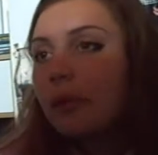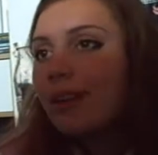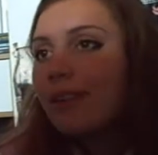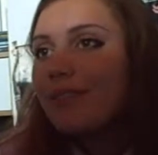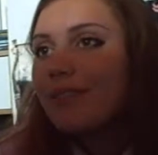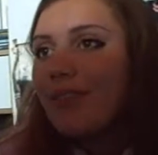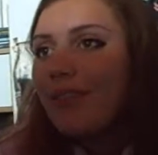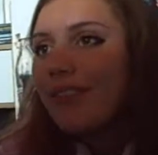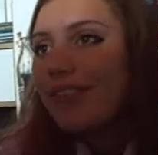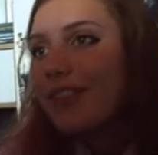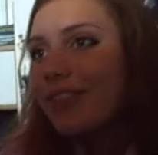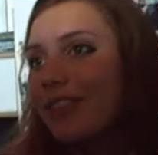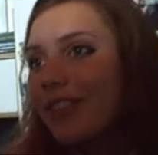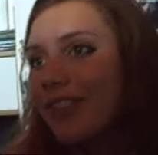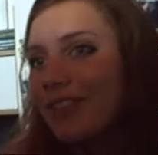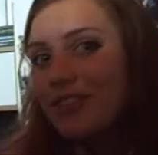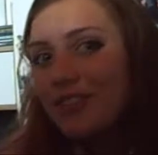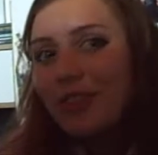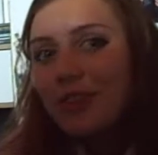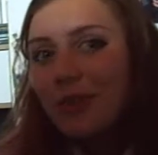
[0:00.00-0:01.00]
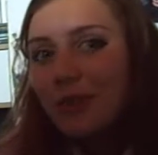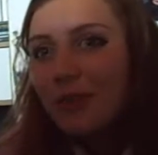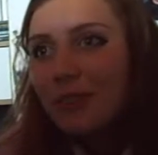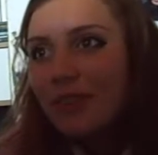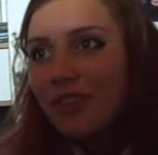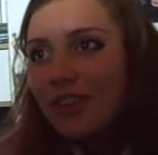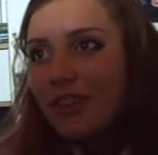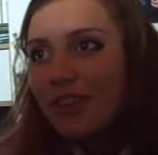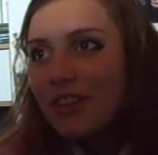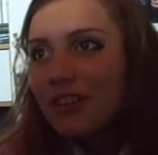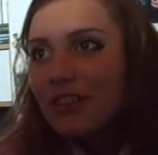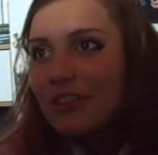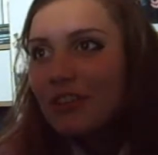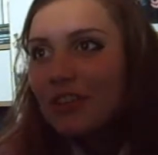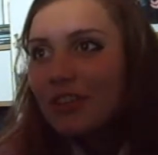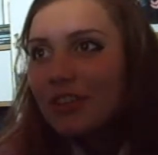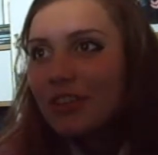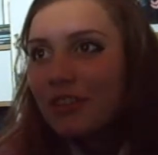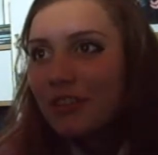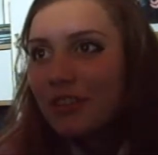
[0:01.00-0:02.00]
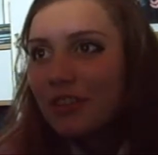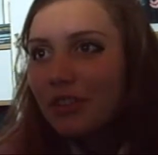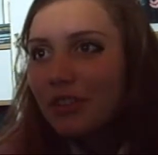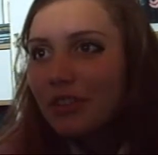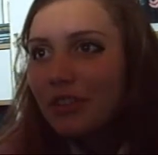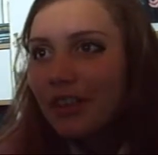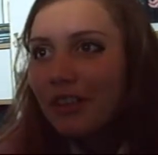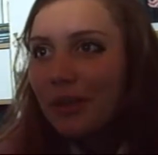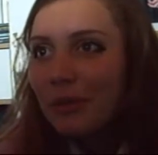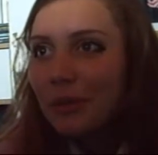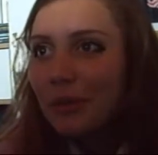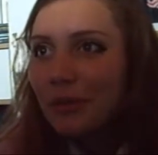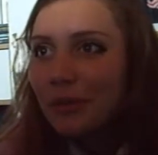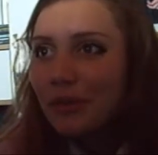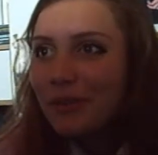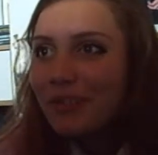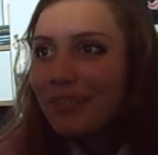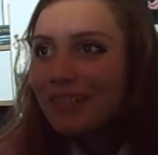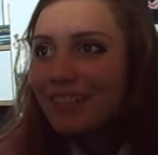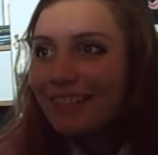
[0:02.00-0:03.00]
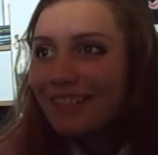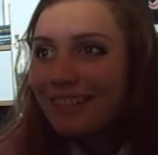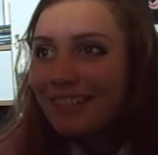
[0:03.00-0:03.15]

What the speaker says: but I've never heard that song. It's really difficult to get hold of.